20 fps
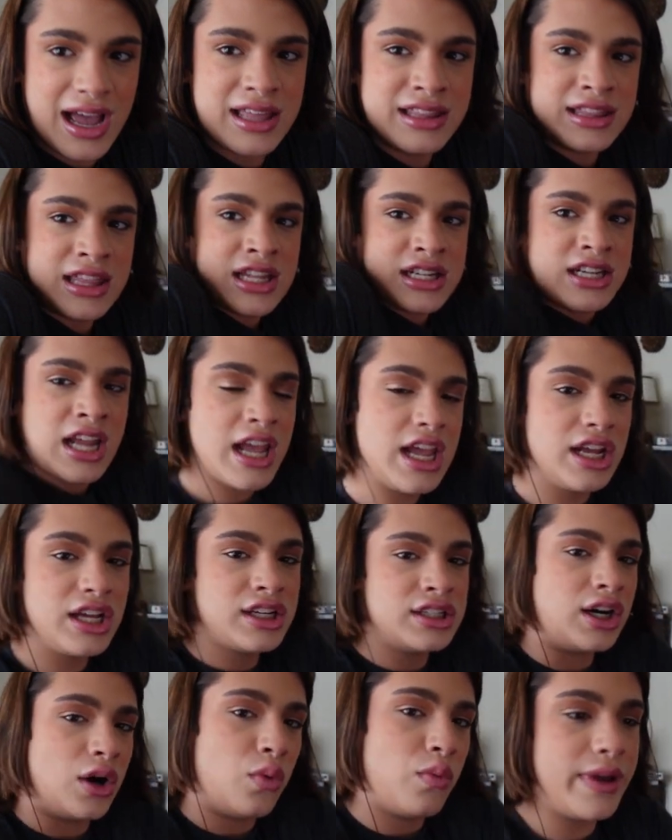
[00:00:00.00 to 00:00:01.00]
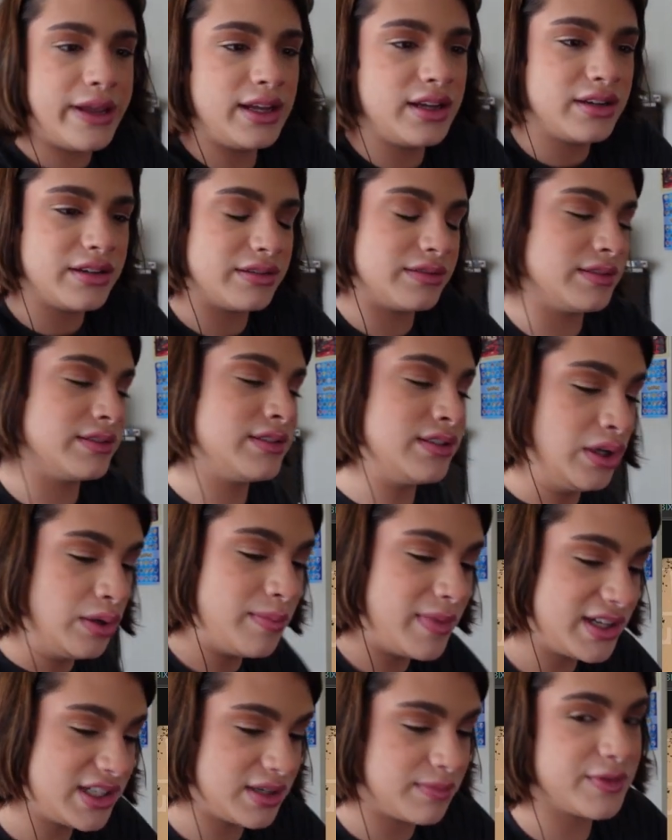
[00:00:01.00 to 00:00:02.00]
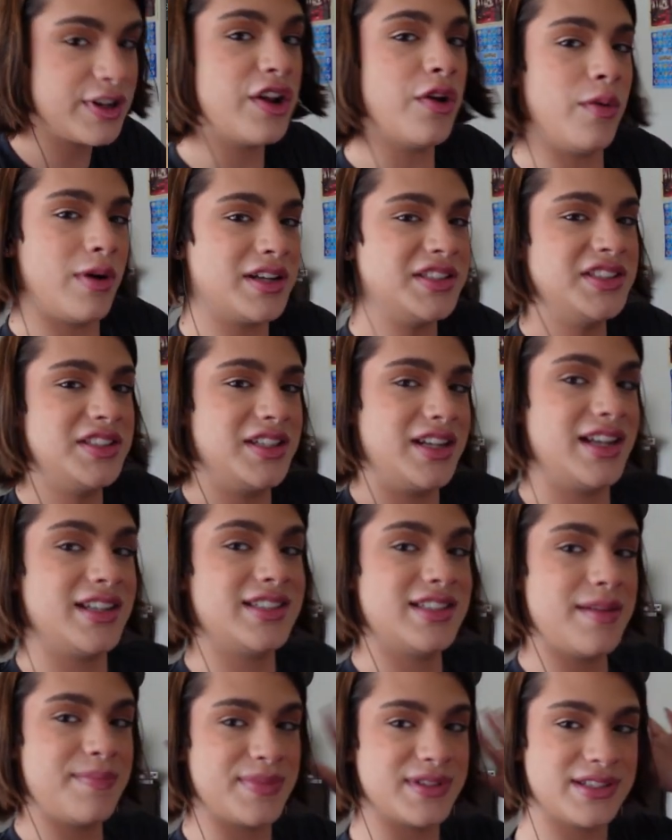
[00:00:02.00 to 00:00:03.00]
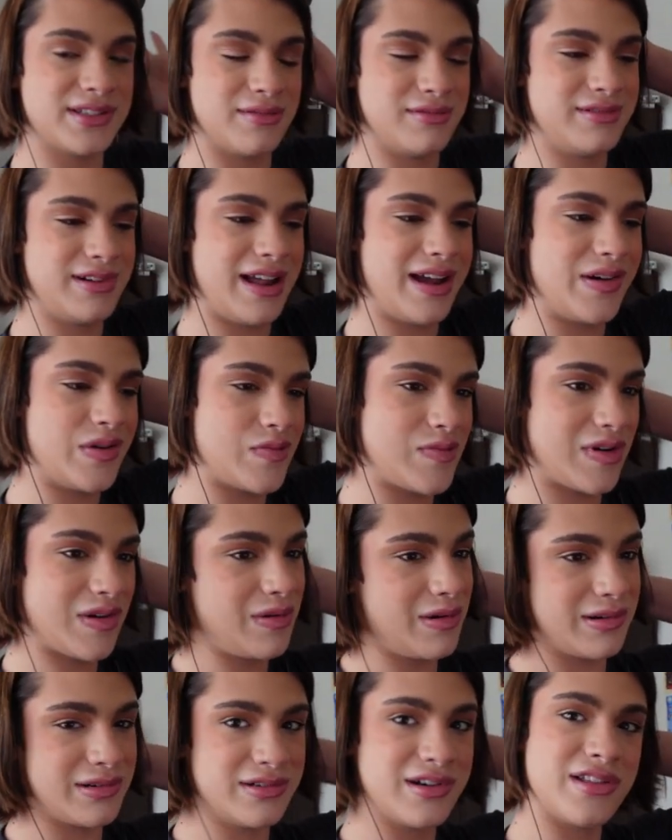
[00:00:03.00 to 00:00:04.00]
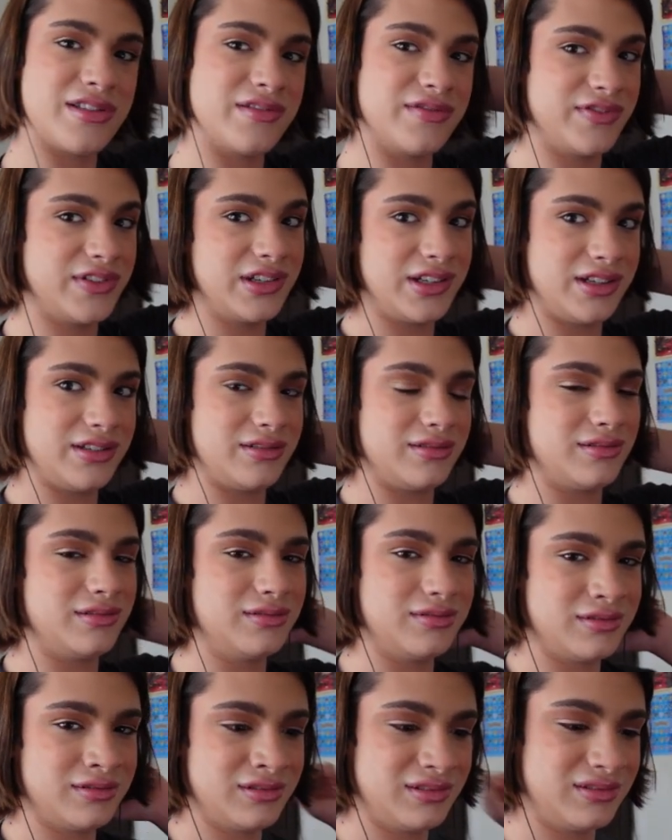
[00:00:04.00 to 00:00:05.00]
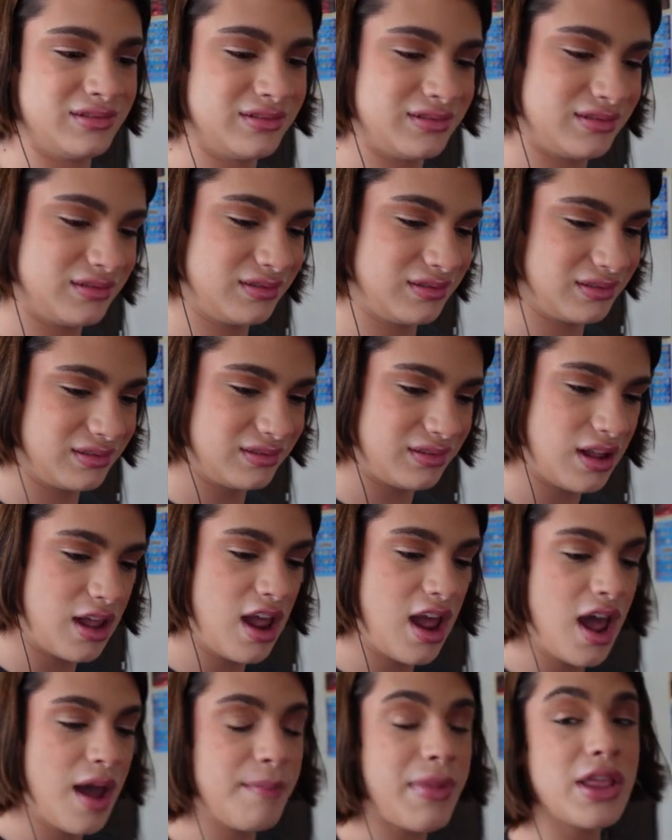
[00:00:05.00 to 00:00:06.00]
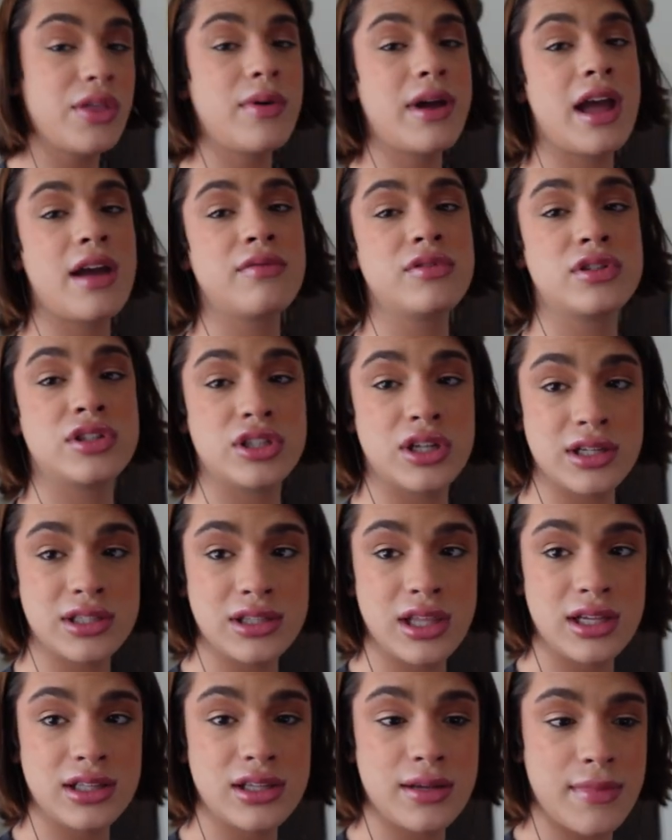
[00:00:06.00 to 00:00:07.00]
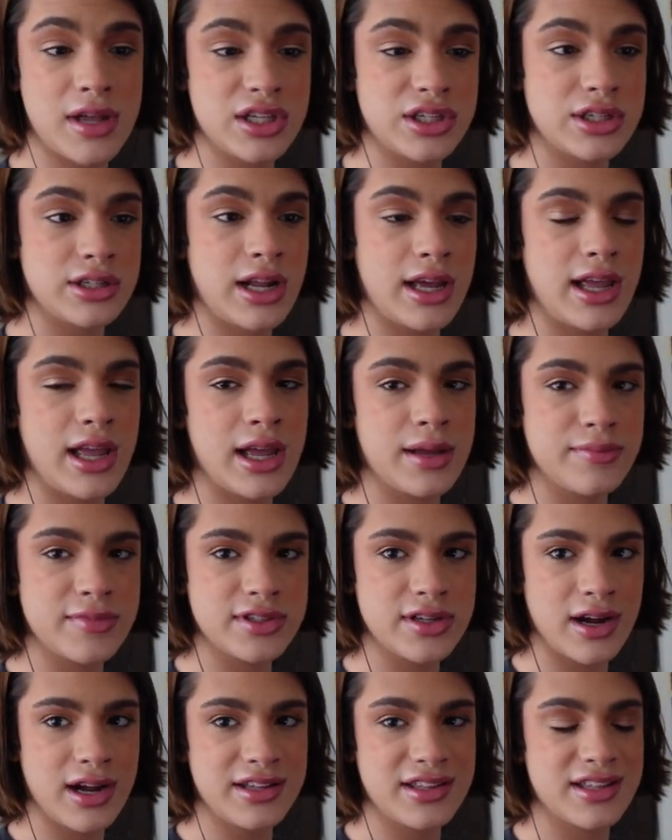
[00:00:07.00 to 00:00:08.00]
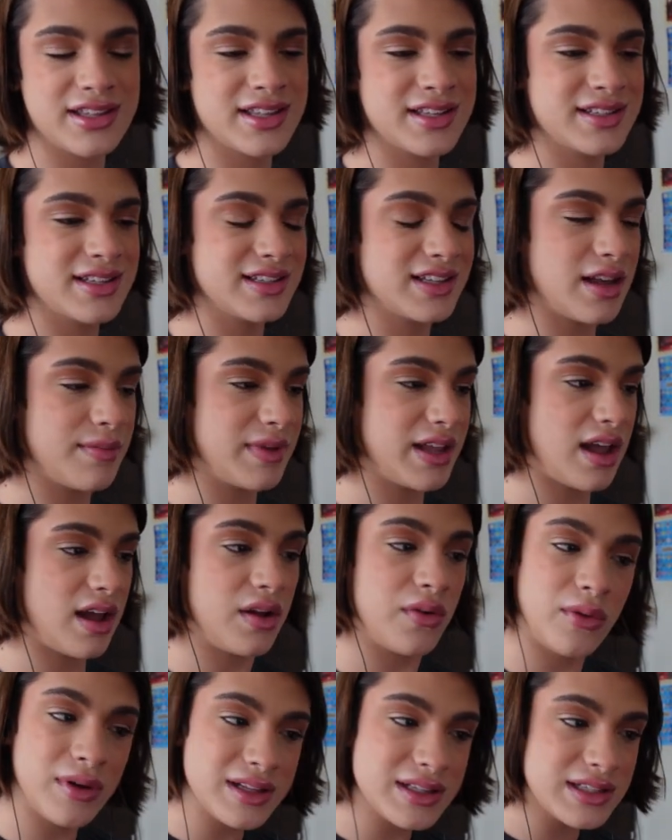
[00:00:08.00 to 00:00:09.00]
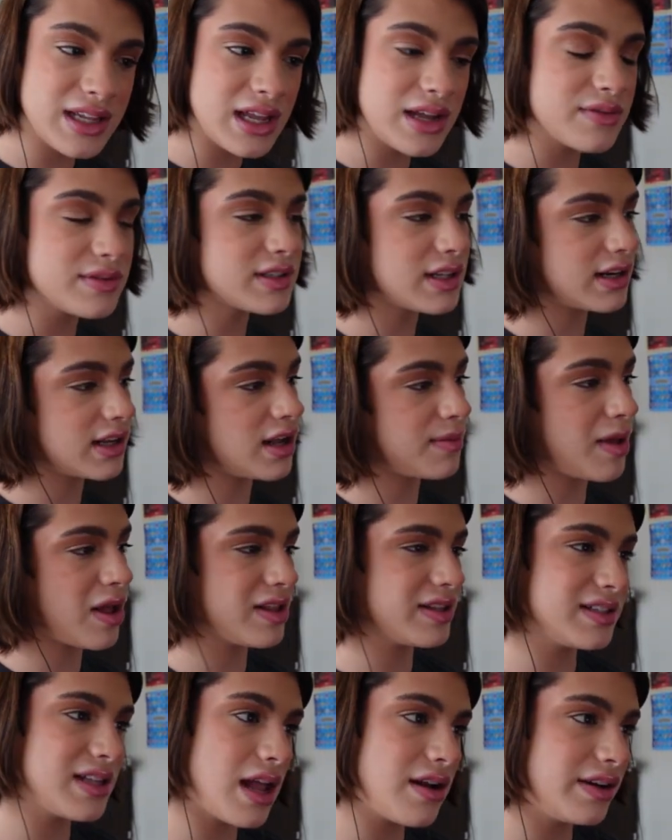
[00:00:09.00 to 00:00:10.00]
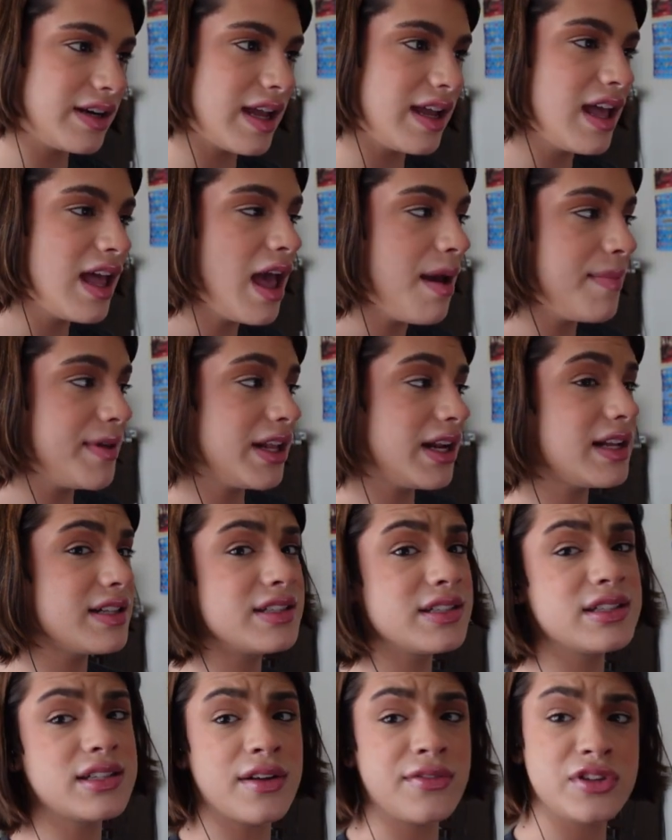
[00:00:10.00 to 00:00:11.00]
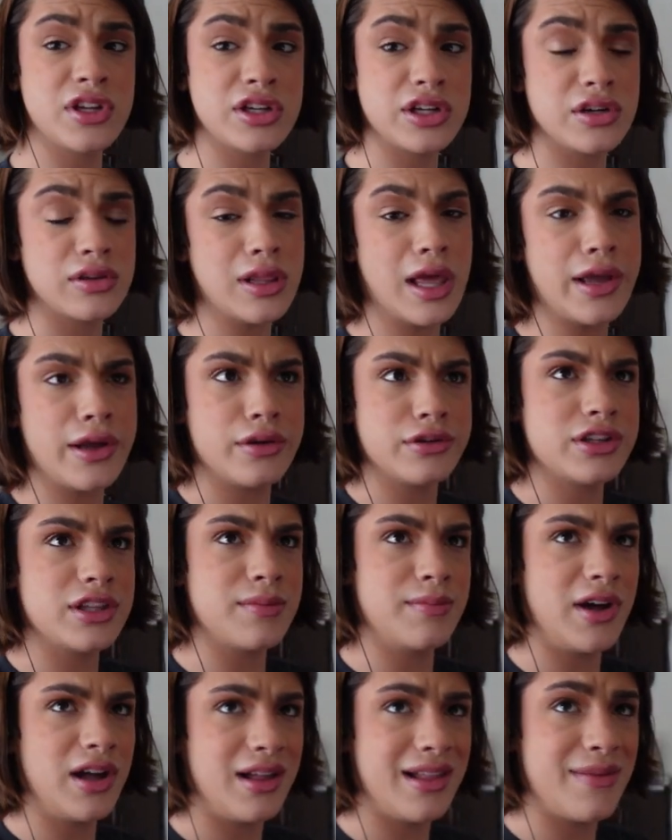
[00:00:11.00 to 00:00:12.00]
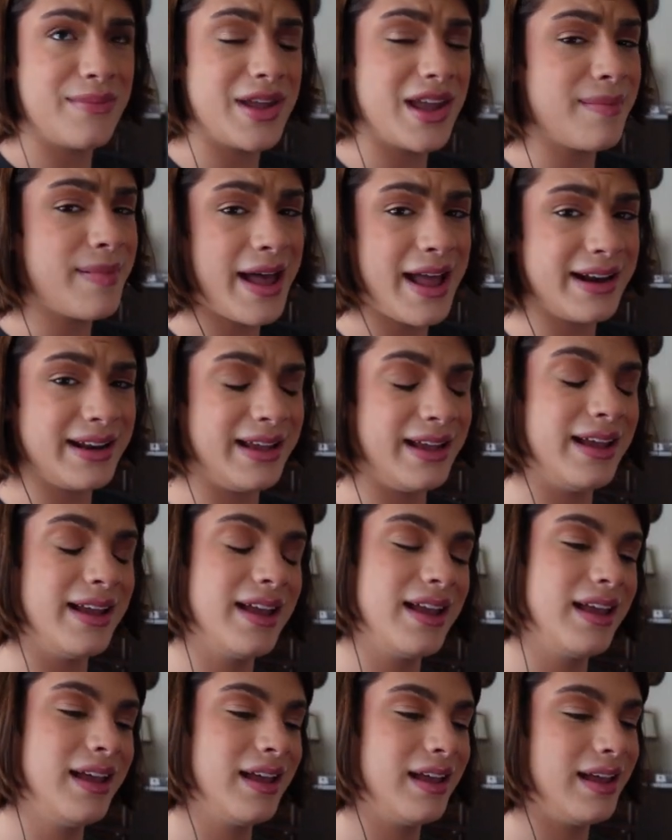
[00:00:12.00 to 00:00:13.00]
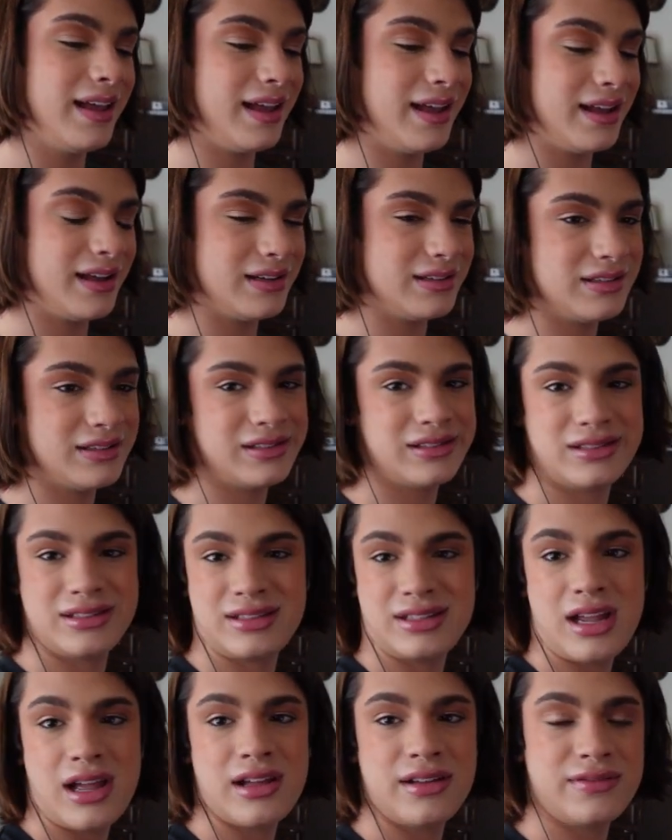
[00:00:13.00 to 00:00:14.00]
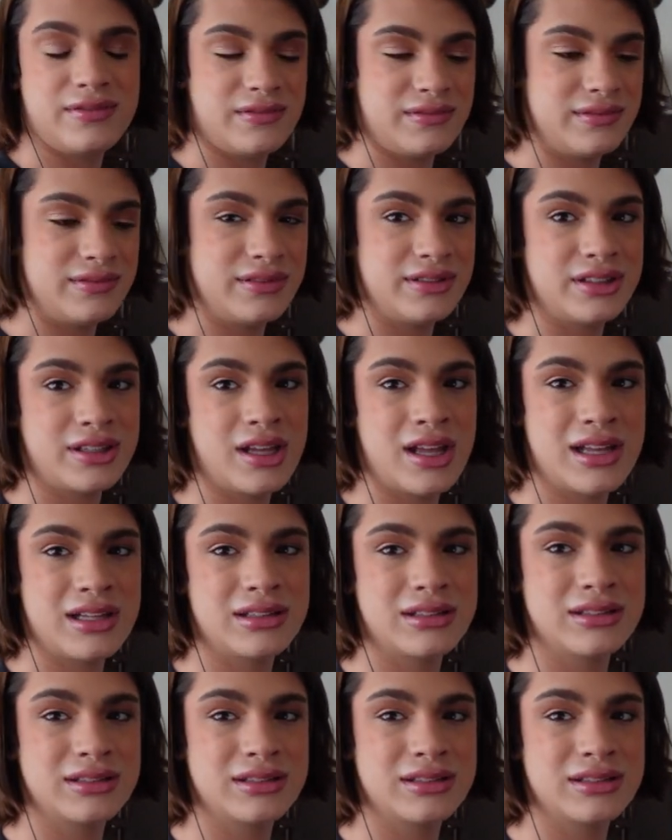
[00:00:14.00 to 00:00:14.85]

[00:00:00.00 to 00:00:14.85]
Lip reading: got the tingle wingle so much I'm gonna watch the next episode now and record another video. By the way, I would just like to mention I am sorry that this is coming out on Wednesday. It was gonna come out on Saturday, but then I had stuff to do, like go to the mall and be a baddie and stuff. So